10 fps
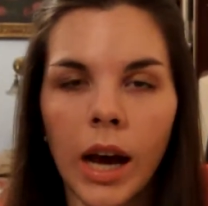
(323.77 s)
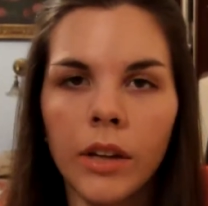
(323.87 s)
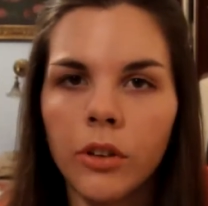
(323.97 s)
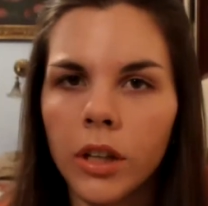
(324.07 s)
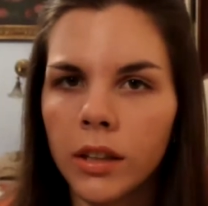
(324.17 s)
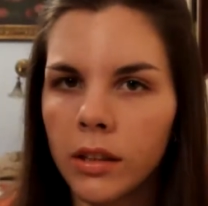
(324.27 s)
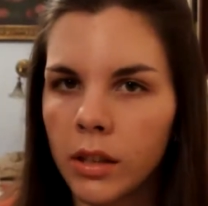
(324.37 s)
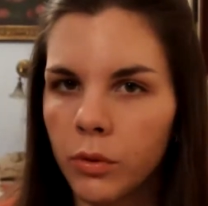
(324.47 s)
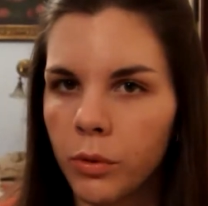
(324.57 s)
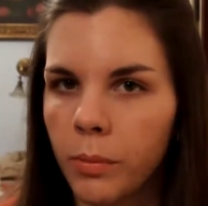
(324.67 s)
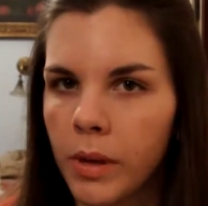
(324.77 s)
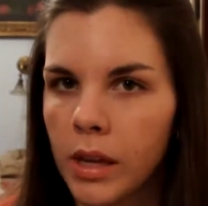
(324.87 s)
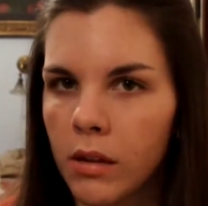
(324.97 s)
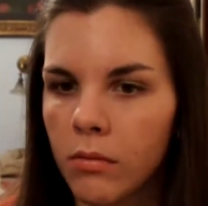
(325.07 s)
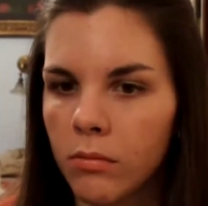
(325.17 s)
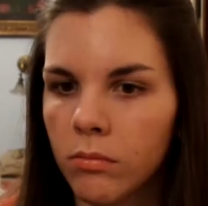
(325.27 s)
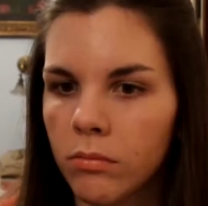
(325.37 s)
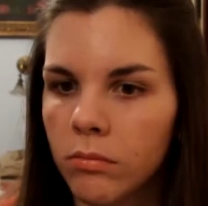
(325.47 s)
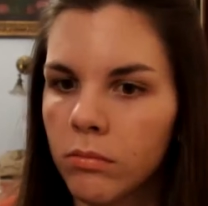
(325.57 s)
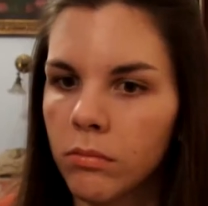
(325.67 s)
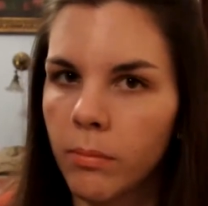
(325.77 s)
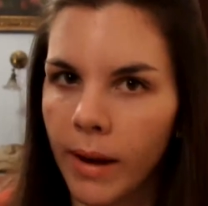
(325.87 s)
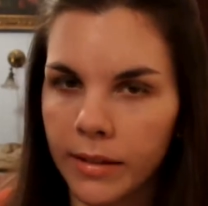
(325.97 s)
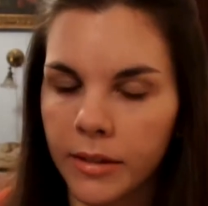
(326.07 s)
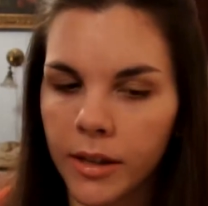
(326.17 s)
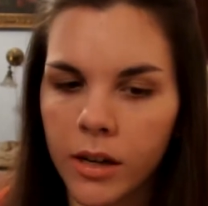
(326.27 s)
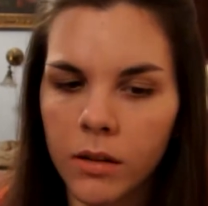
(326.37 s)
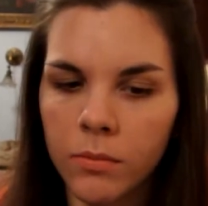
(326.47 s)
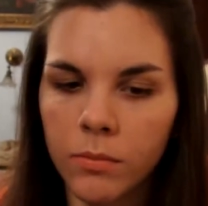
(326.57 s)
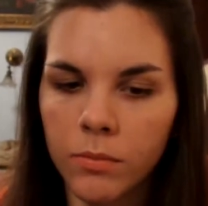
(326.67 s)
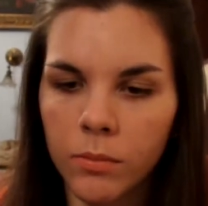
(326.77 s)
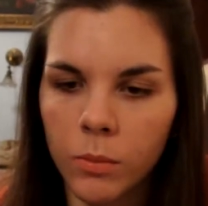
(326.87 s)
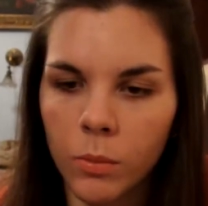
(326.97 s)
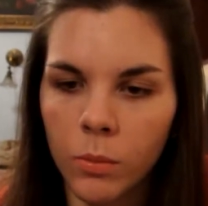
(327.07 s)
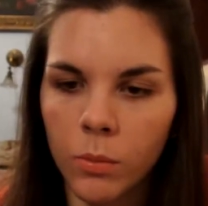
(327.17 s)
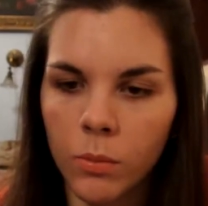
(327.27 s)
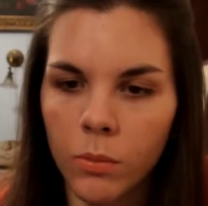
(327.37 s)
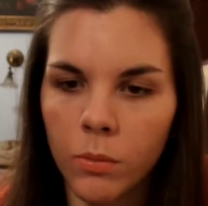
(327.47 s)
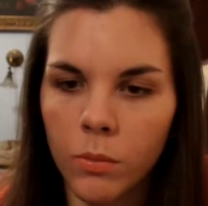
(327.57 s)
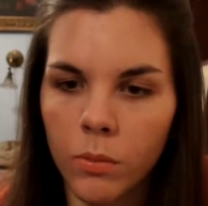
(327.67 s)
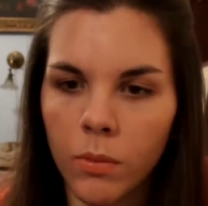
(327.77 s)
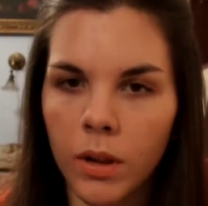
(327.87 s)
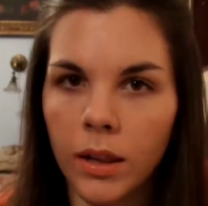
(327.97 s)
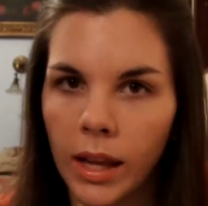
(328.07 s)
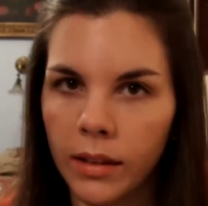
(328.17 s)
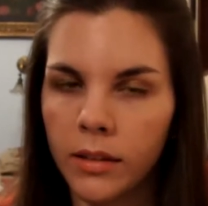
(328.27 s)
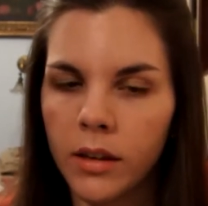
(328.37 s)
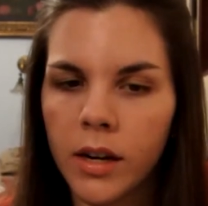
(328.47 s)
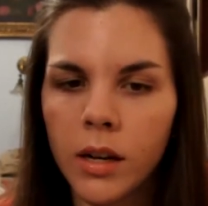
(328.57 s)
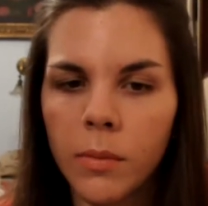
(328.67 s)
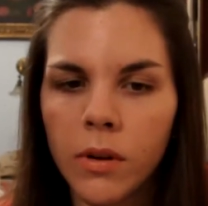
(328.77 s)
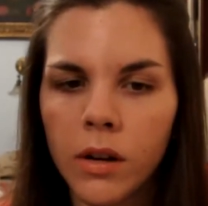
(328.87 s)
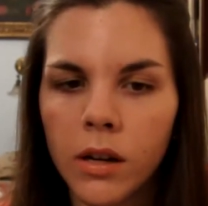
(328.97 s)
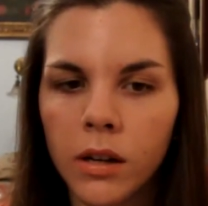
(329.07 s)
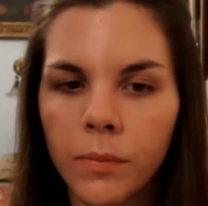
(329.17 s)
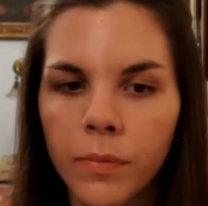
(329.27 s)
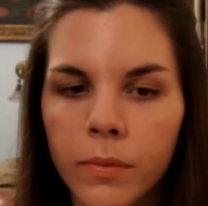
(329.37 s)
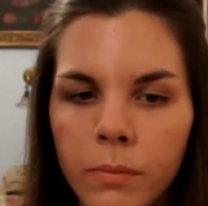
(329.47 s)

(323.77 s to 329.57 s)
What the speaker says: I thought that it would be better later in a book.